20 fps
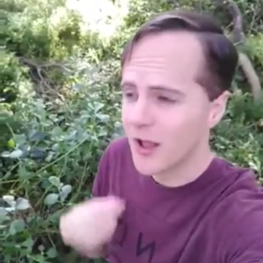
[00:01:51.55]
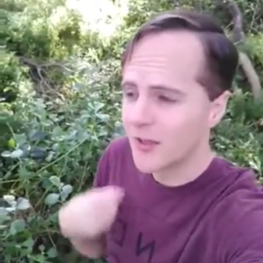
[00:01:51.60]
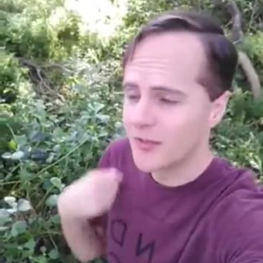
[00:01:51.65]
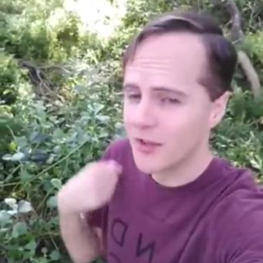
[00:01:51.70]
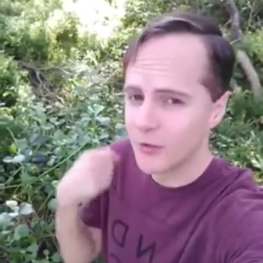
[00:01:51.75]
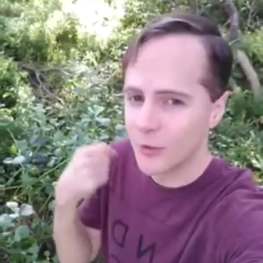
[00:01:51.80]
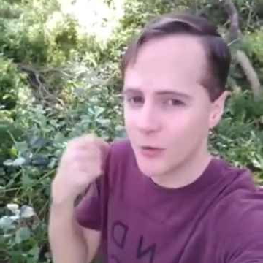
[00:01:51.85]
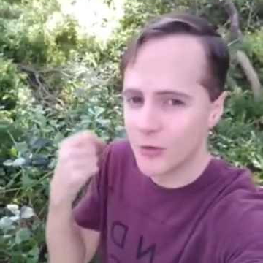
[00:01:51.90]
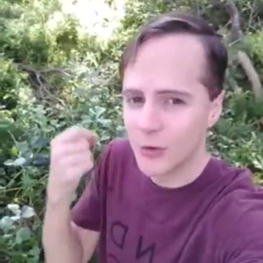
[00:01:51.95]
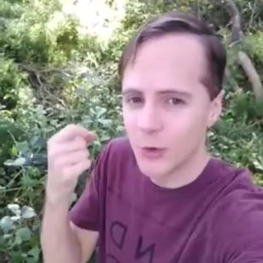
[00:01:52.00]

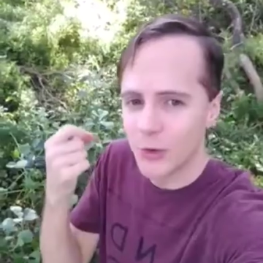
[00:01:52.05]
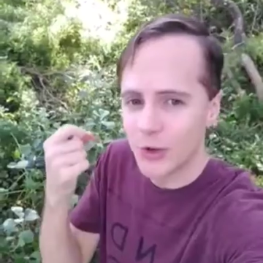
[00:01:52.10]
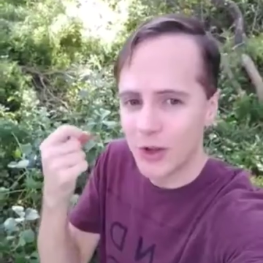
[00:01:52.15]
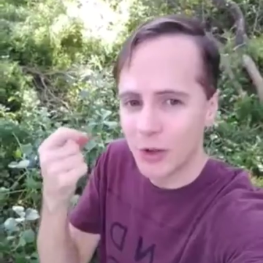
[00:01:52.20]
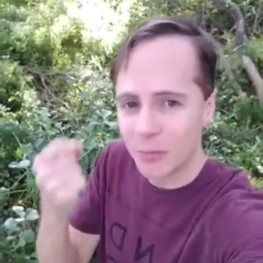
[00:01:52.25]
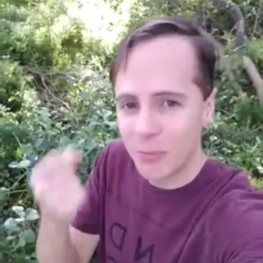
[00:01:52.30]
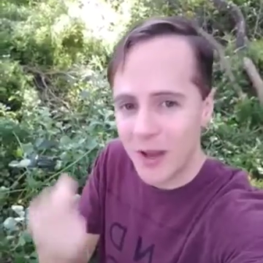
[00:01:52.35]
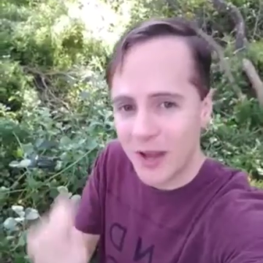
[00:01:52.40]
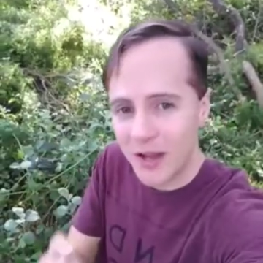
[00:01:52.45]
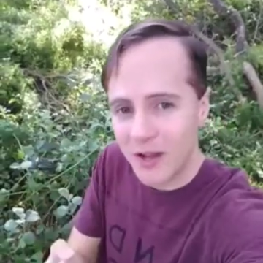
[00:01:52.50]
there's also the
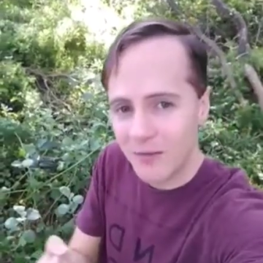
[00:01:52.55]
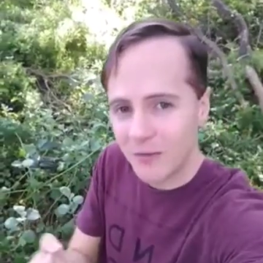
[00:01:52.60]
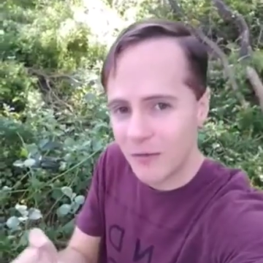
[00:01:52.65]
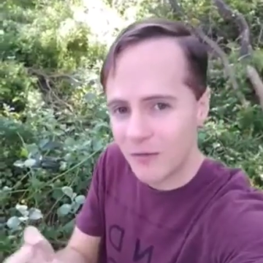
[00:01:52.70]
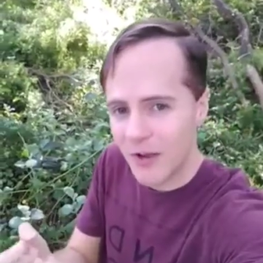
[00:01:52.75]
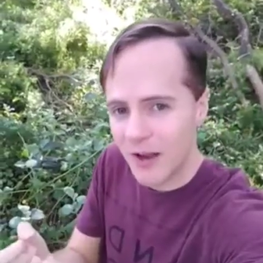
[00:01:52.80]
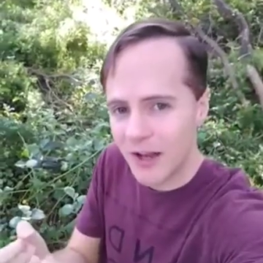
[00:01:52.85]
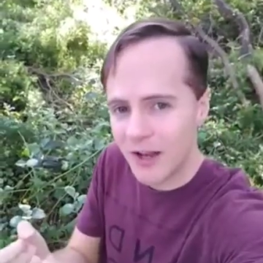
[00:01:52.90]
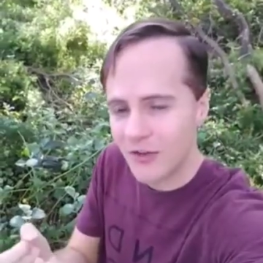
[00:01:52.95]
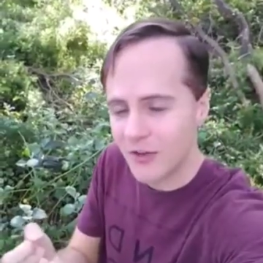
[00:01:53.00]
competitive
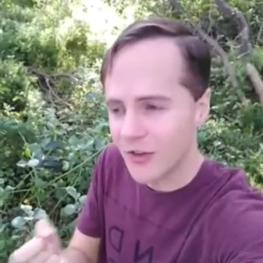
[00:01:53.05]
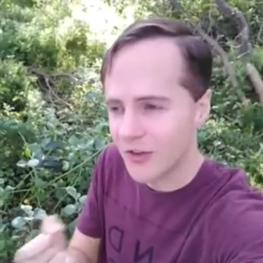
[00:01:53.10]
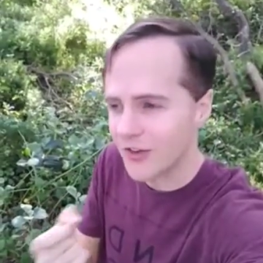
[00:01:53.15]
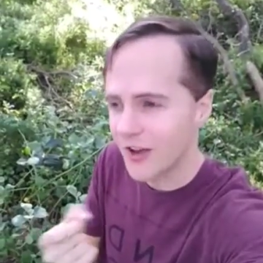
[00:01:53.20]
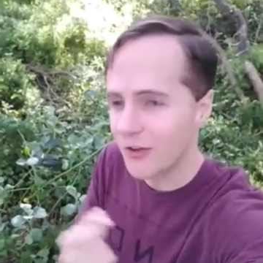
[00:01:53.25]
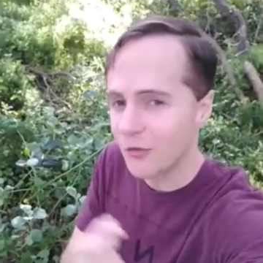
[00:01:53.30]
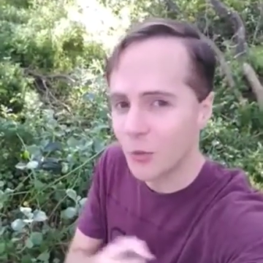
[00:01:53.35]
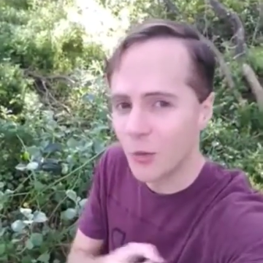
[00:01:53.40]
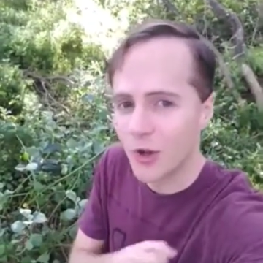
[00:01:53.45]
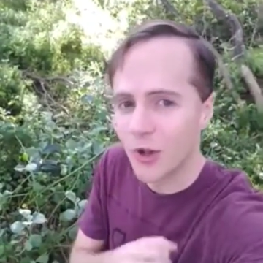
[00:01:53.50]
advantage because
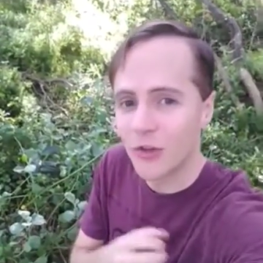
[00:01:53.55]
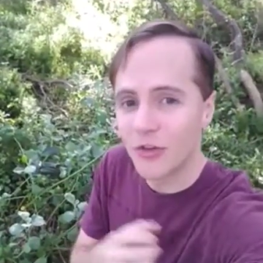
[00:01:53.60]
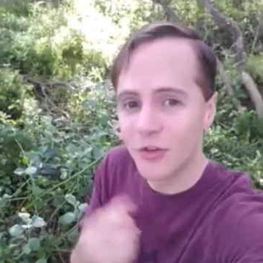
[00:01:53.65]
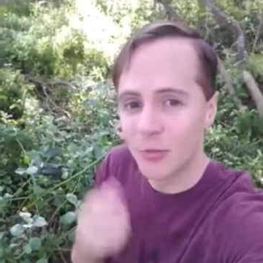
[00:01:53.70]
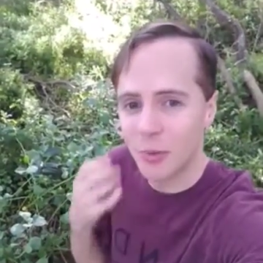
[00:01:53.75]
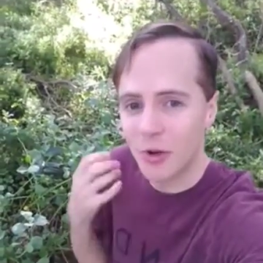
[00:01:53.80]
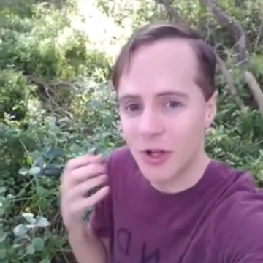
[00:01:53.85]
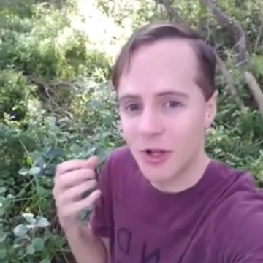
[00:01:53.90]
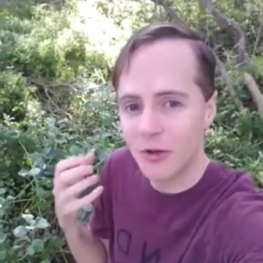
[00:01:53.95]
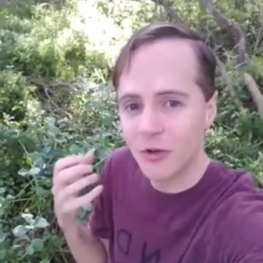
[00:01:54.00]
everyone else is
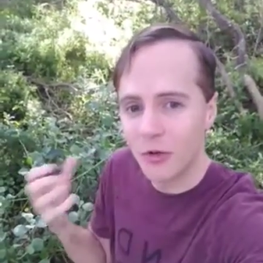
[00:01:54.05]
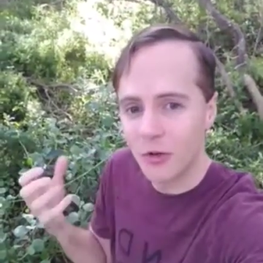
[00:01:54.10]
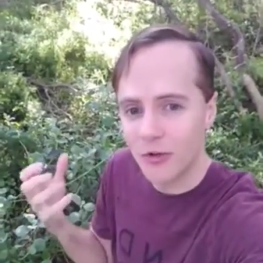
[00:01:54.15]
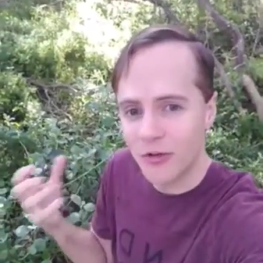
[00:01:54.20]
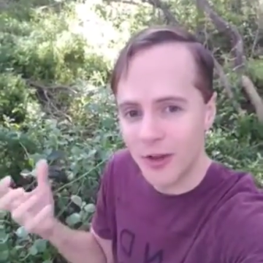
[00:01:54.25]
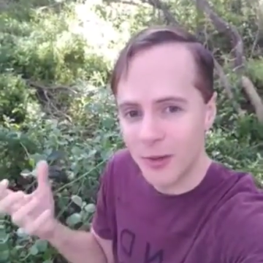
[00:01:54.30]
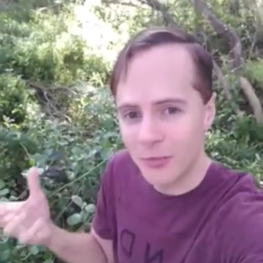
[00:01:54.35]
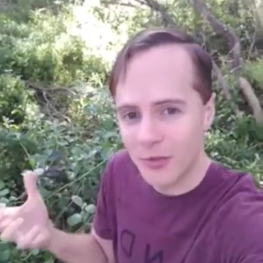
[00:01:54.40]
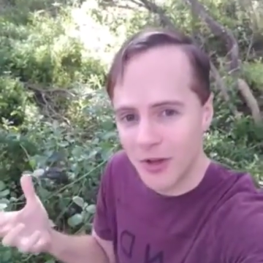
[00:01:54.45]
planning to do the same